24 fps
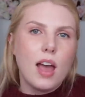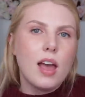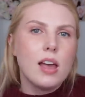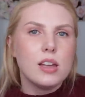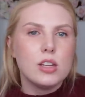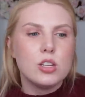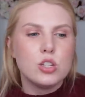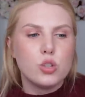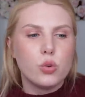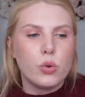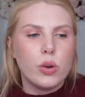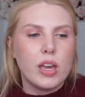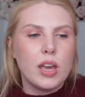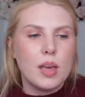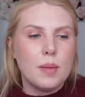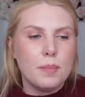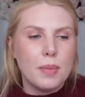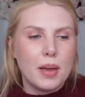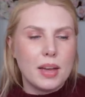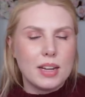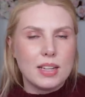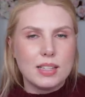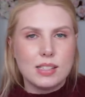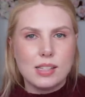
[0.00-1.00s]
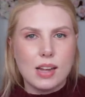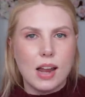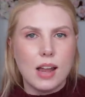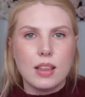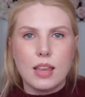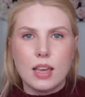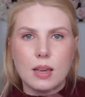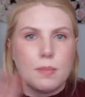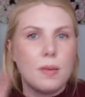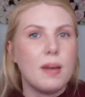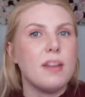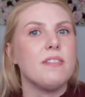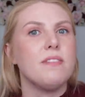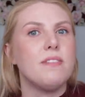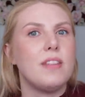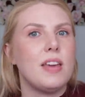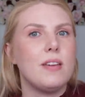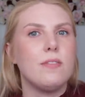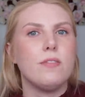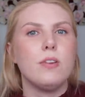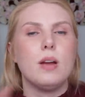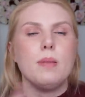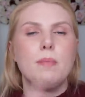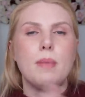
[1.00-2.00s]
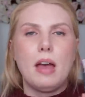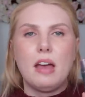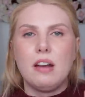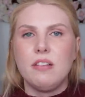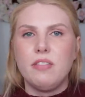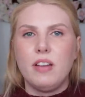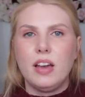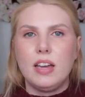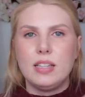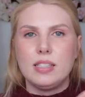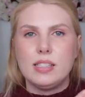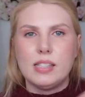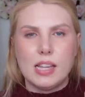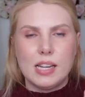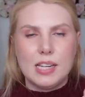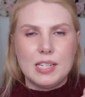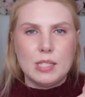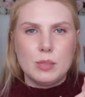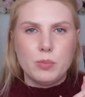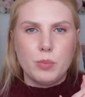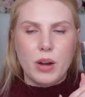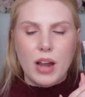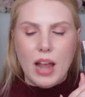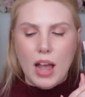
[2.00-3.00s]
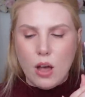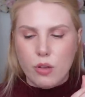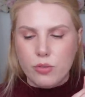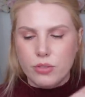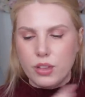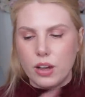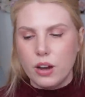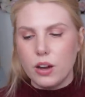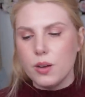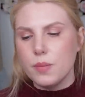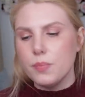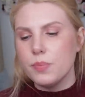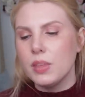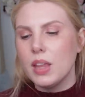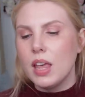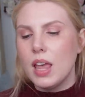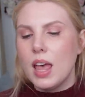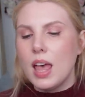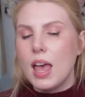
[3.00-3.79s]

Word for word: I enjoy it, but it's not like my favorite mattifying setting spray out there.